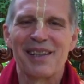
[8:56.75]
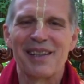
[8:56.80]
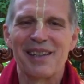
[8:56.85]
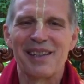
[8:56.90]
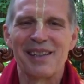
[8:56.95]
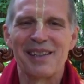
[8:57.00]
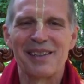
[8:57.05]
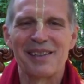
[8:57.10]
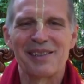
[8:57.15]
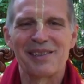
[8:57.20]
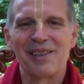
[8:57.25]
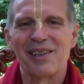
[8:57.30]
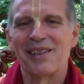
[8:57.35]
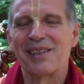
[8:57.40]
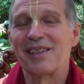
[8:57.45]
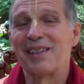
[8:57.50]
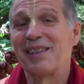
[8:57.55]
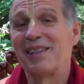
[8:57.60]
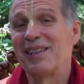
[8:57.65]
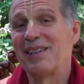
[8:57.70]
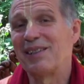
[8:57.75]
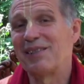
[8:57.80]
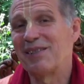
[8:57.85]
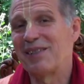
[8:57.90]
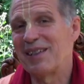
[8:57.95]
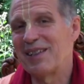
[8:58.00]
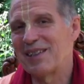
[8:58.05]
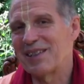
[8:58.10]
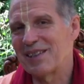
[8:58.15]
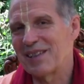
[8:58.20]
he certainly
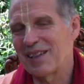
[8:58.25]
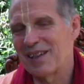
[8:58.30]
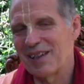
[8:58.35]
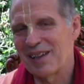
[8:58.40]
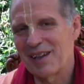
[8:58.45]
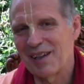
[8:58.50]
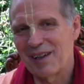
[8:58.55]
reached